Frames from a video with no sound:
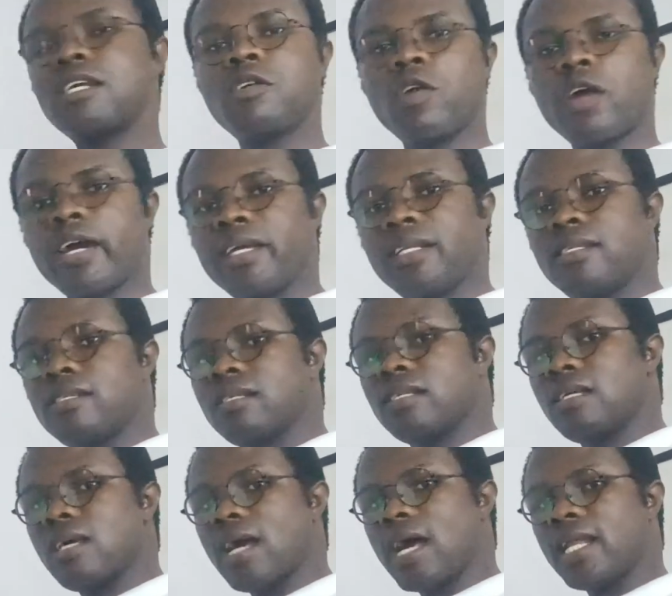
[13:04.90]
and right,
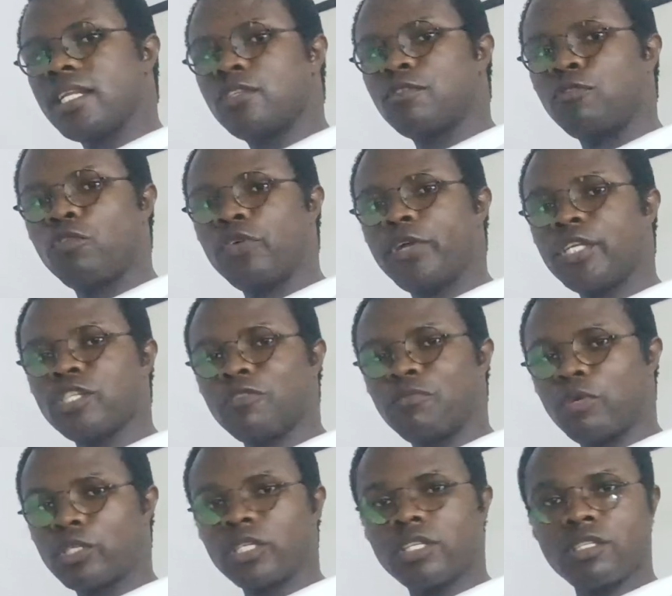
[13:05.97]
and its full range
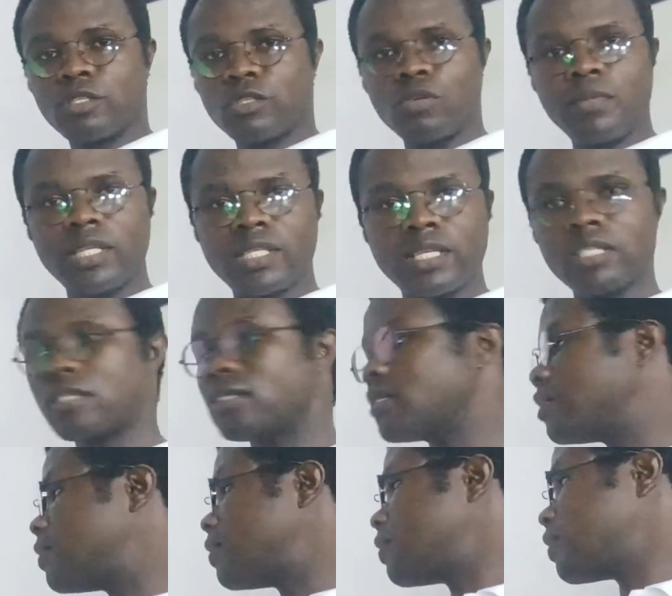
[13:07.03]
of motion is 2 meters.